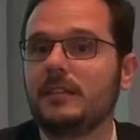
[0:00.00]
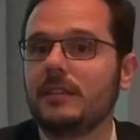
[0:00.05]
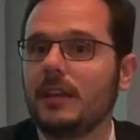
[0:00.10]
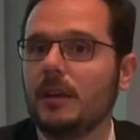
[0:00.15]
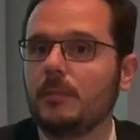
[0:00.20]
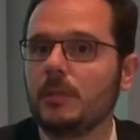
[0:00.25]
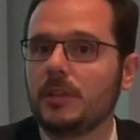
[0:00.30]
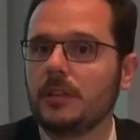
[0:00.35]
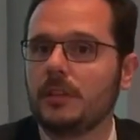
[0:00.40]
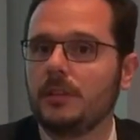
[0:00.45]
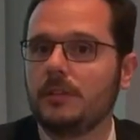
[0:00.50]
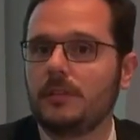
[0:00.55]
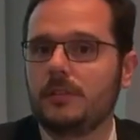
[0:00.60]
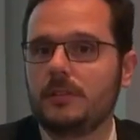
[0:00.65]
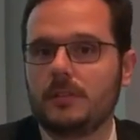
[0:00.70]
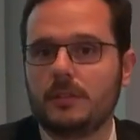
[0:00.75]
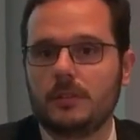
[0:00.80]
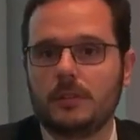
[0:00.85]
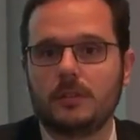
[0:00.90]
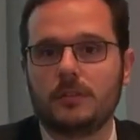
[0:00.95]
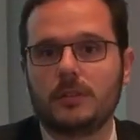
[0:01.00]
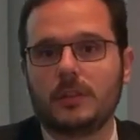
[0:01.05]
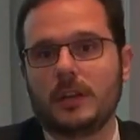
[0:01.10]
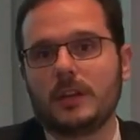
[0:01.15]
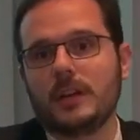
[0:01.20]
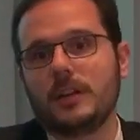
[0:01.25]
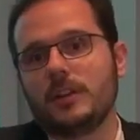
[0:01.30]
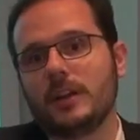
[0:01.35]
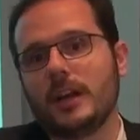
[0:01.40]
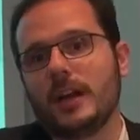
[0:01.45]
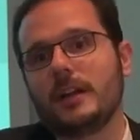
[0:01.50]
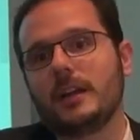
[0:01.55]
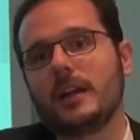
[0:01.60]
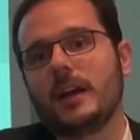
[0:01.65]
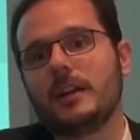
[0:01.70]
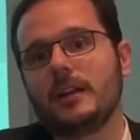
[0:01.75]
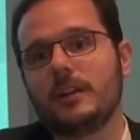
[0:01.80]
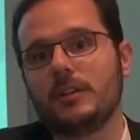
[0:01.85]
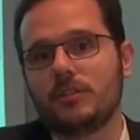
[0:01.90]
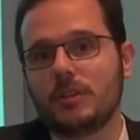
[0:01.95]
coming. He's
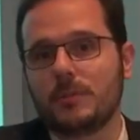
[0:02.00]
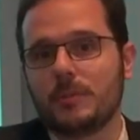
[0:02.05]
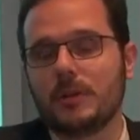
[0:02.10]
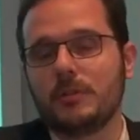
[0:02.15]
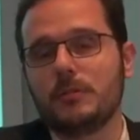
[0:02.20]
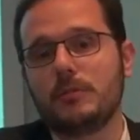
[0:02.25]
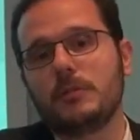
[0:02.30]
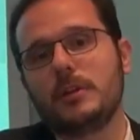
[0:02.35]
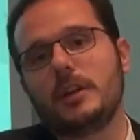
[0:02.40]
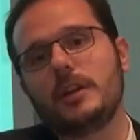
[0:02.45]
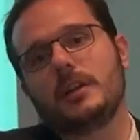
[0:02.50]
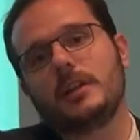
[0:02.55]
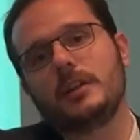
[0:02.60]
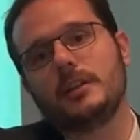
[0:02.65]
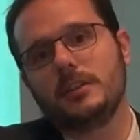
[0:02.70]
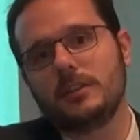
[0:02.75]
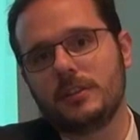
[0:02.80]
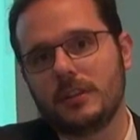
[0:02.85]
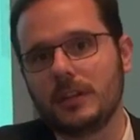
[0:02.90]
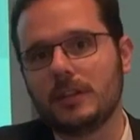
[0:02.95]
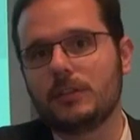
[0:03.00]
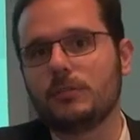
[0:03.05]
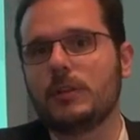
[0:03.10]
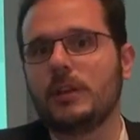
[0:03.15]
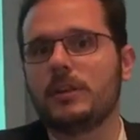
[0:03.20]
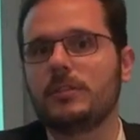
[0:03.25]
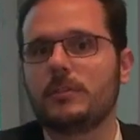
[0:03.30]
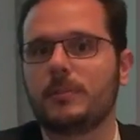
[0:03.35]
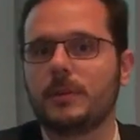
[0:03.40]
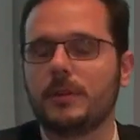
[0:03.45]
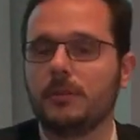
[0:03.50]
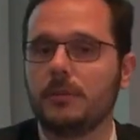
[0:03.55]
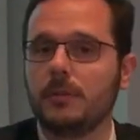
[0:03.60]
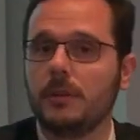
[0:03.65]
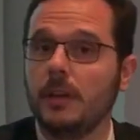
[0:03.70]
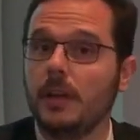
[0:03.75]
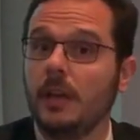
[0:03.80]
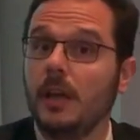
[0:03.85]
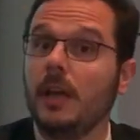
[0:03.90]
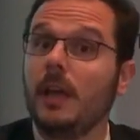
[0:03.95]
an entrepreneur and an intellectual entrepreneur,
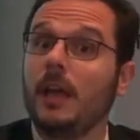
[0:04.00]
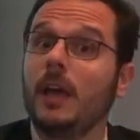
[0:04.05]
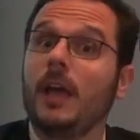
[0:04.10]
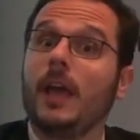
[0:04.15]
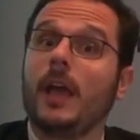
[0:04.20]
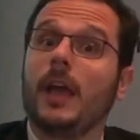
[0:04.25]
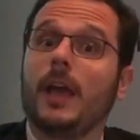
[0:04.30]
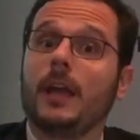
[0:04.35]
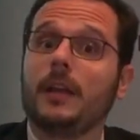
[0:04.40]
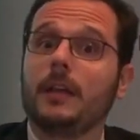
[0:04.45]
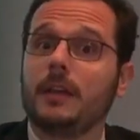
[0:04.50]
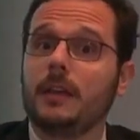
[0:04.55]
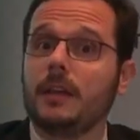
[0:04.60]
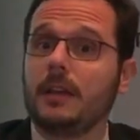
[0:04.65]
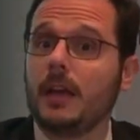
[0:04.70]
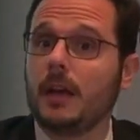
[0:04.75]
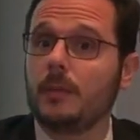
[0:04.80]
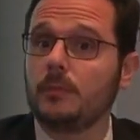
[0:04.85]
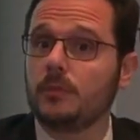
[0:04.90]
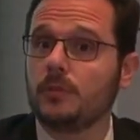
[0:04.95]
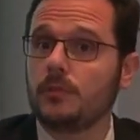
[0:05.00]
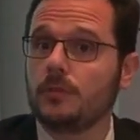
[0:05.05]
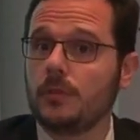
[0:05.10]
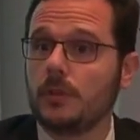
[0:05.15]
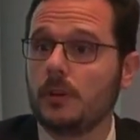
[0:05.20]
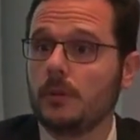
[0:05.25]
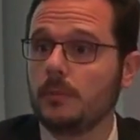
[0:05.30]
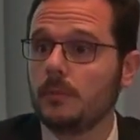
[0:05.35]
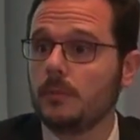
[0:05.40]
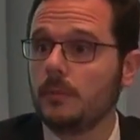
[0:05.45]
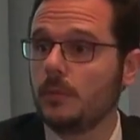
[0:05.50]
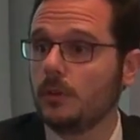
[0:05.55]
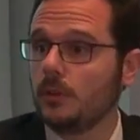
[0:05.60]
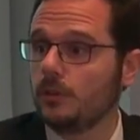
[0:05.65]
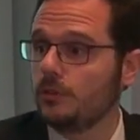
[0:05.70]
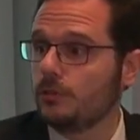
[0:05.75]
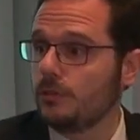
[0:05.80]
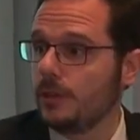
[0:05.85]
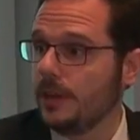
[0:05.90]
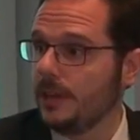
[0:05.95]
and he comes from
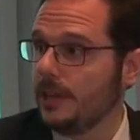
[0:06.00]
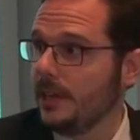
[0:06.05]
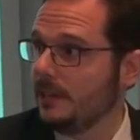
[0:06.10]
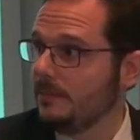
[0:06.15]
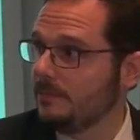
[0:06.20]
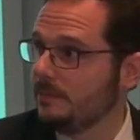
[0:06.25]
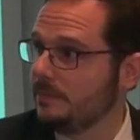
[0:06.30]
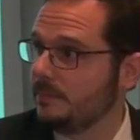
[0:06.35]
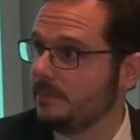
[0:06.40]
Australia.